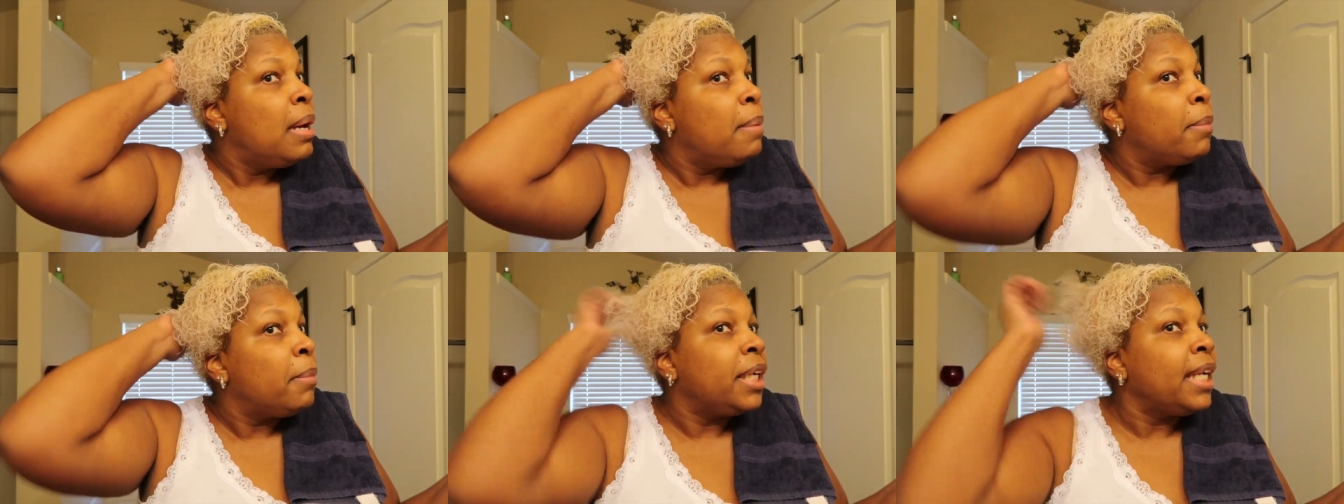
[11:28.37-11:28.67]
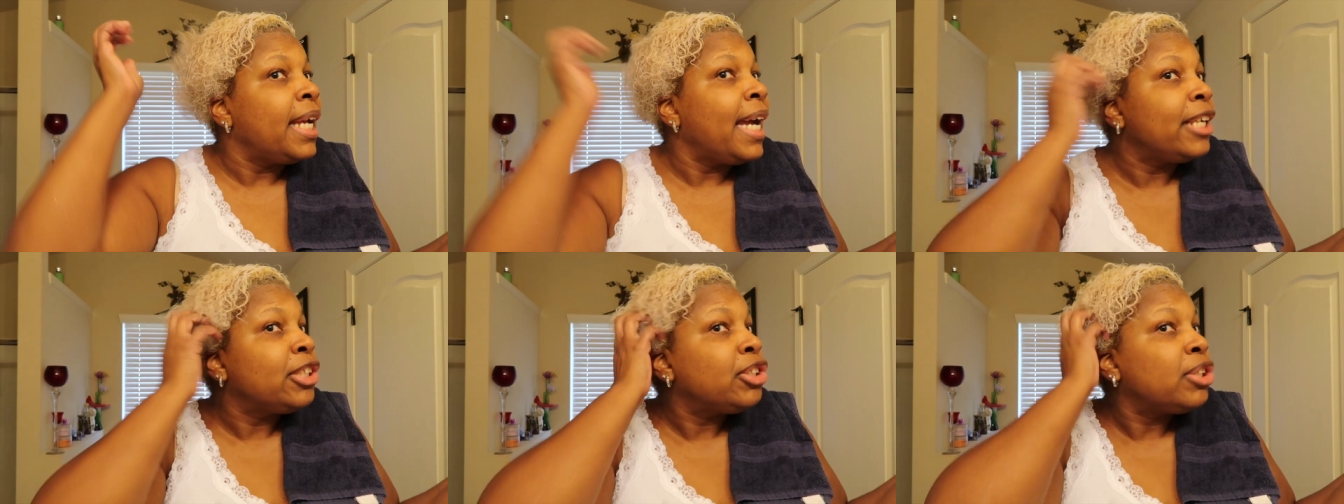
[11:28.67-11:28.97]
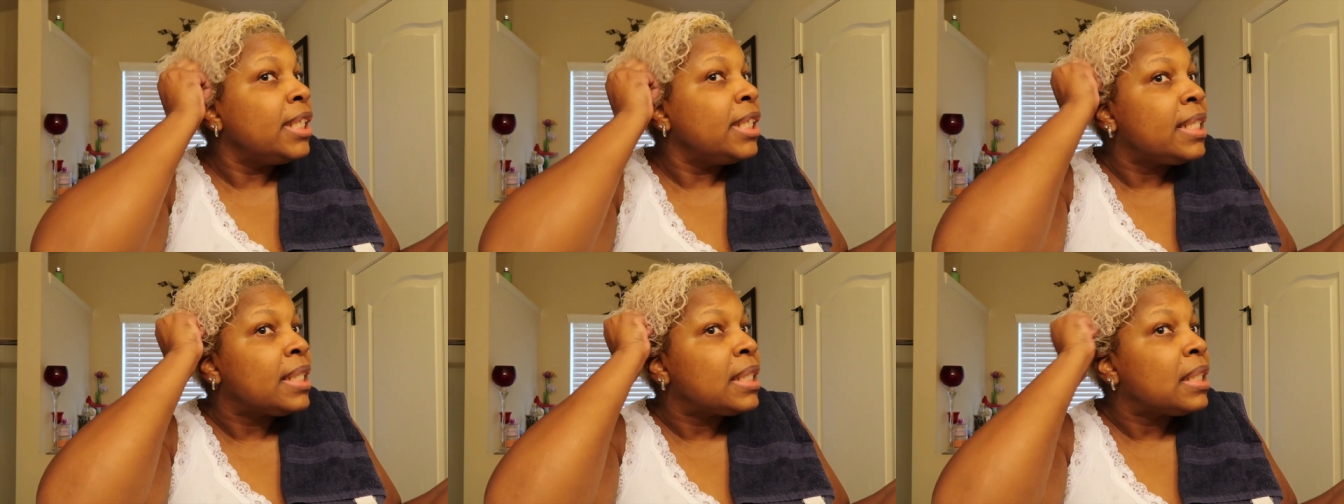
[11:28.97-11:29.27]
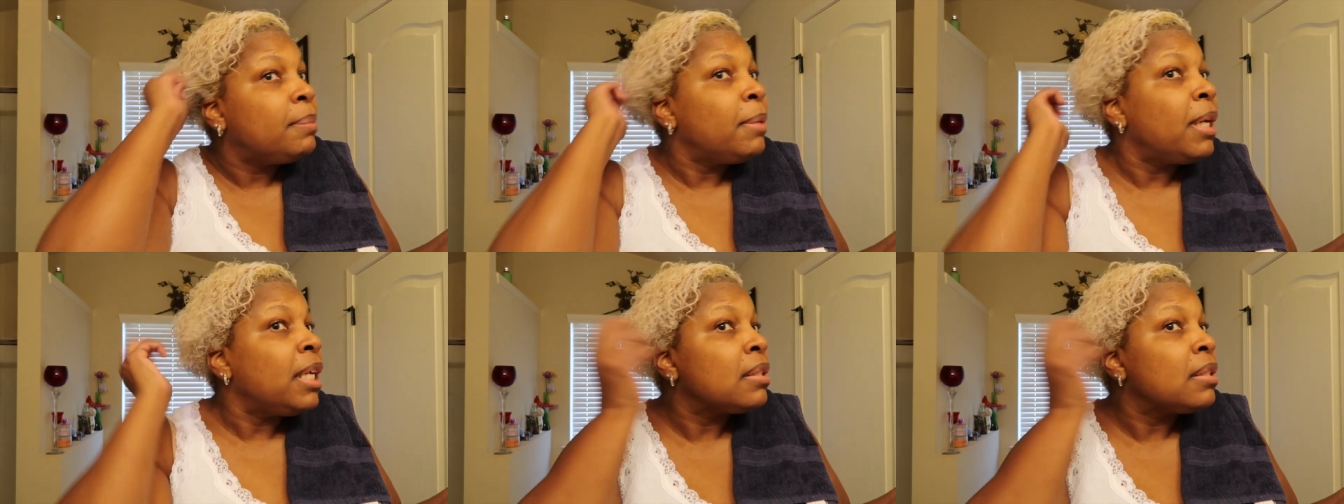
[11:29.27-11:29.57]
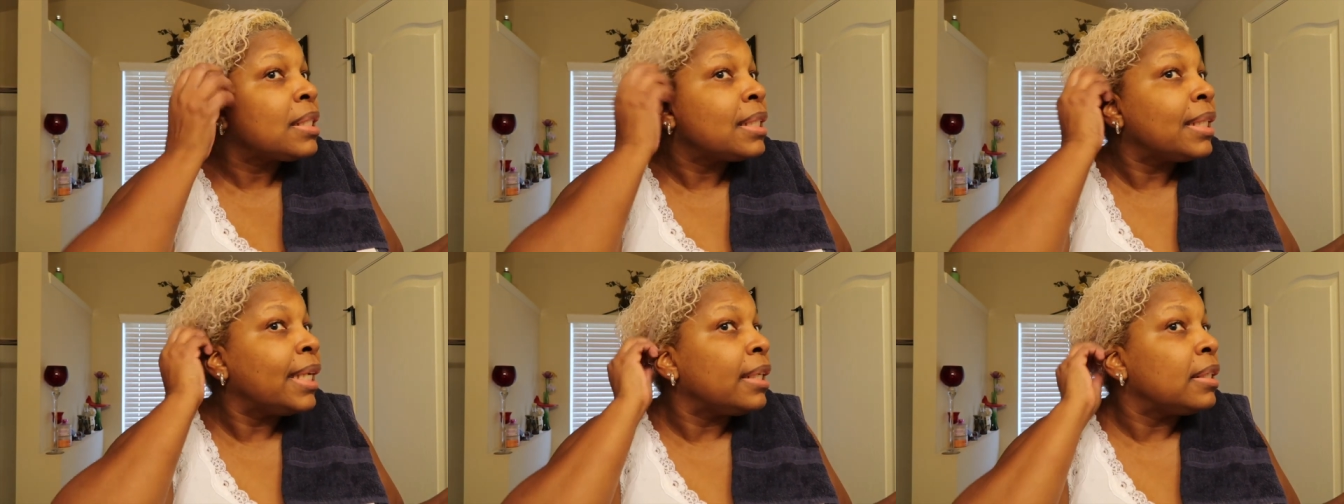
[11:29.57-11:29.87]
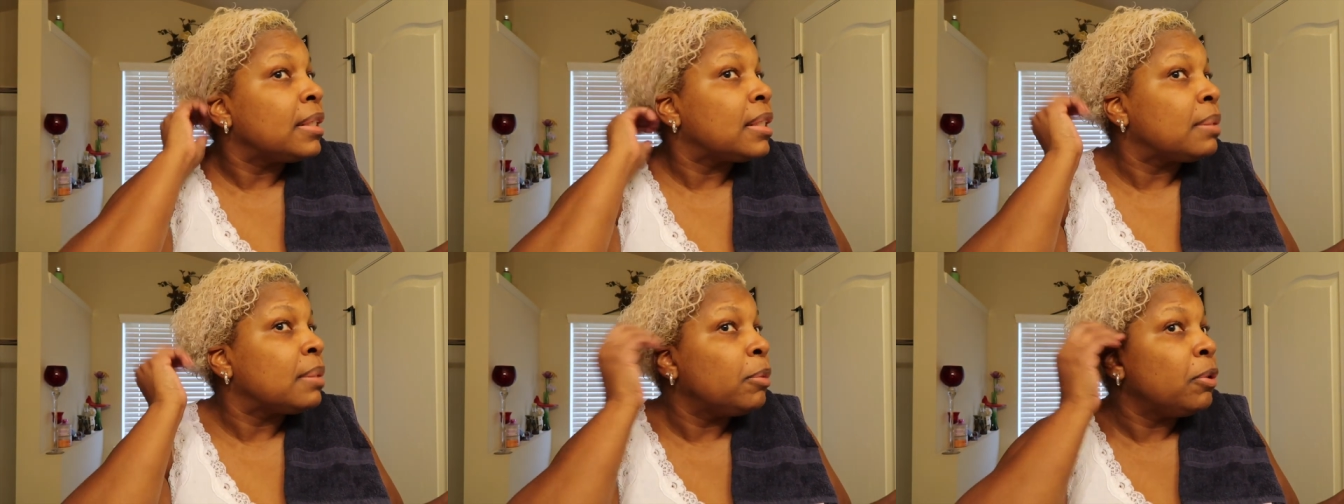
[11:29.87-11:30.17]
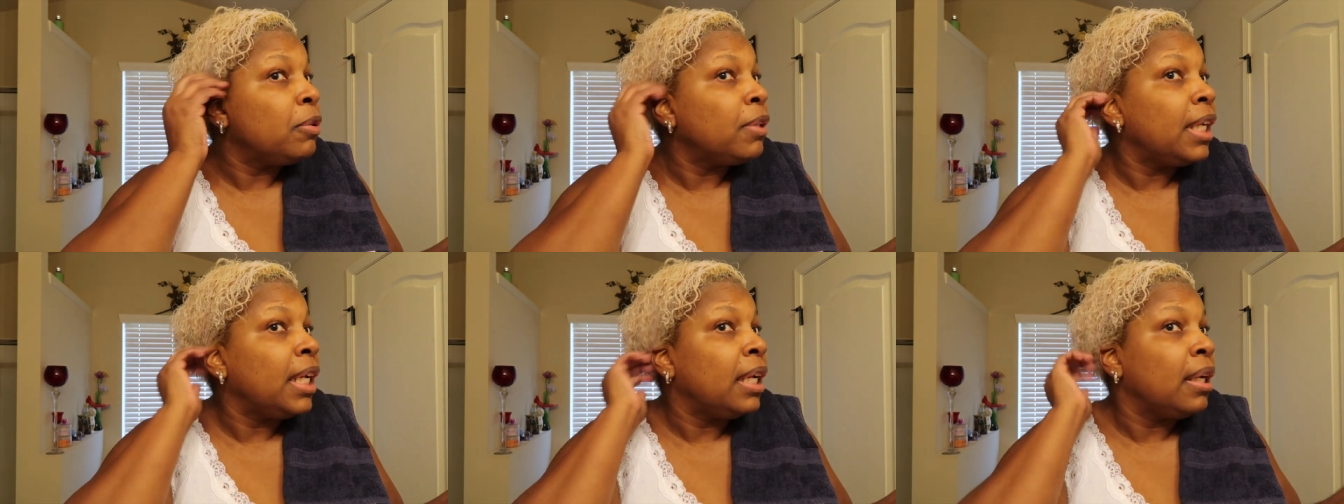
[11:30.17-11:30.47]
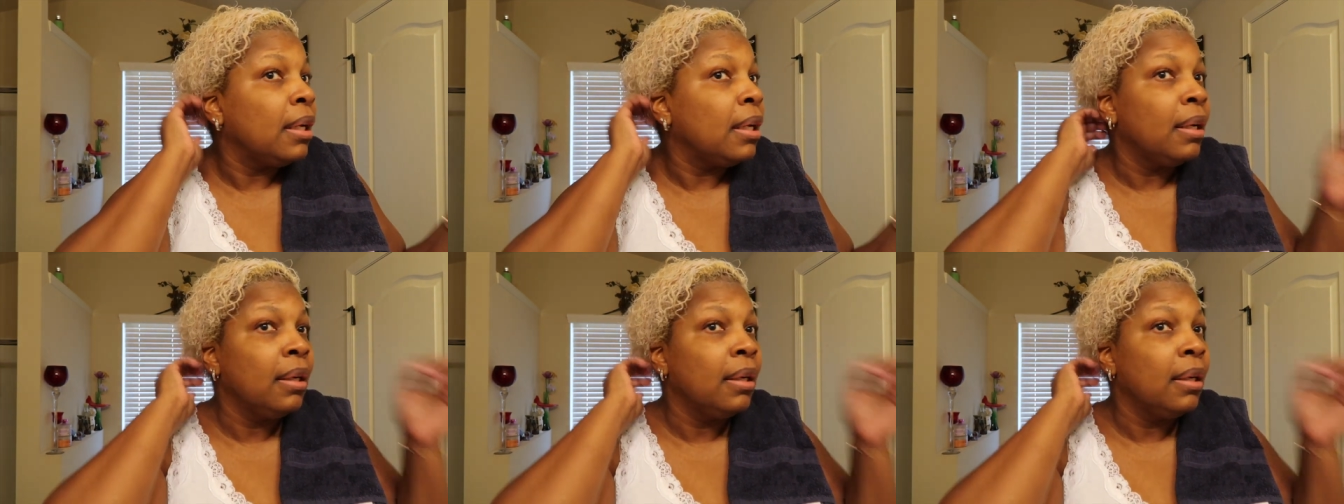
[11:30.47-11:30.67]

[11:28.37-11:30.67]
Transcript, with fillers: but it actually smells like a smoothie.